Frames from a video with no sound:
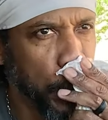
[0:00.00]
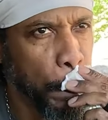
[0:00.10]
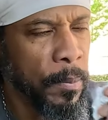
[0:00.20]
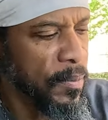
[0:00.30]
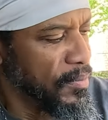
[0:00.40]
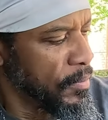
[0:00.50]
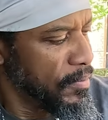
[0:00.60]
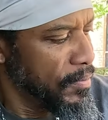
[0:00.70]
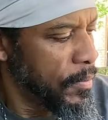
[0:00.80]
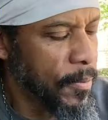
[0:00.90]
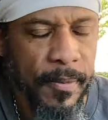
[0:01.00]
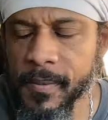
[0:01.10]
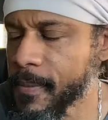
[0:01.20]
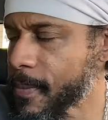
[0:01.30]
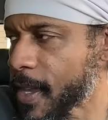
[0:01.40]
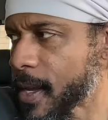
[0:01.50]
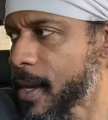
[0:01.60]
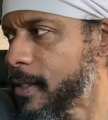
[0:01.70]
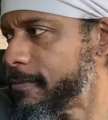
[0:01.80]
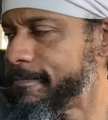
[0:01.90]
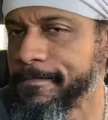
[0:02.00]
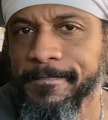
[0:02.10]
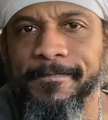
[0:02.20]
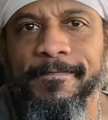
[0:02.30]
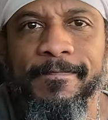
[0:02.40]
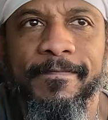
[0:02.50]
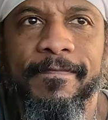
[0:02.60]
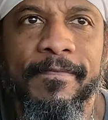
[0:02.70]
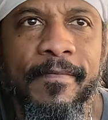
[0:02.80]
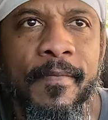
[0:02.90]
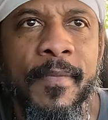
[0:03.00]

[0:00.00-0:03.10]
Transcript: I'm satisfied, so I'm done eating. How about you, my love?